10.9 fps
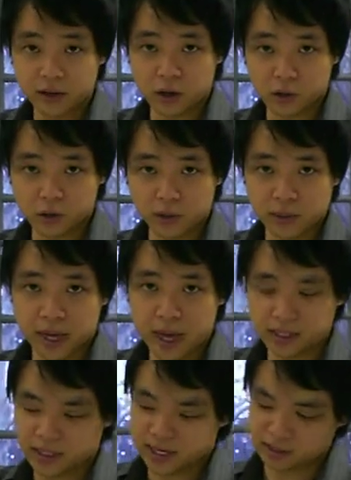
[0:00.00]
goes from the
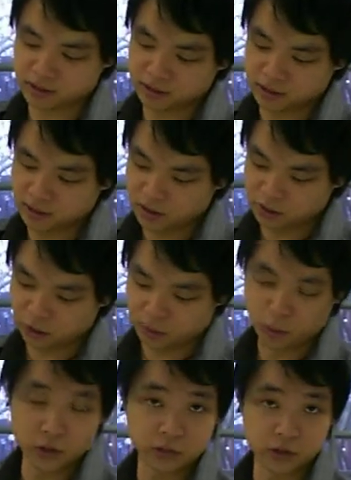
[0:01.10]
x-axis to our
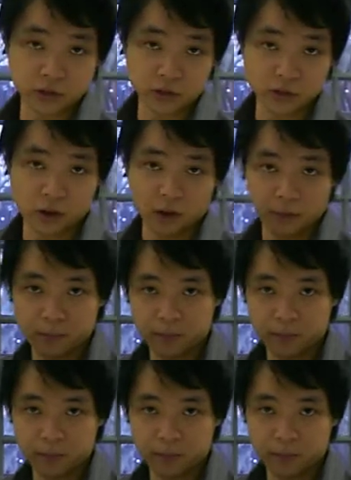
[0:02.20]
point of interest r.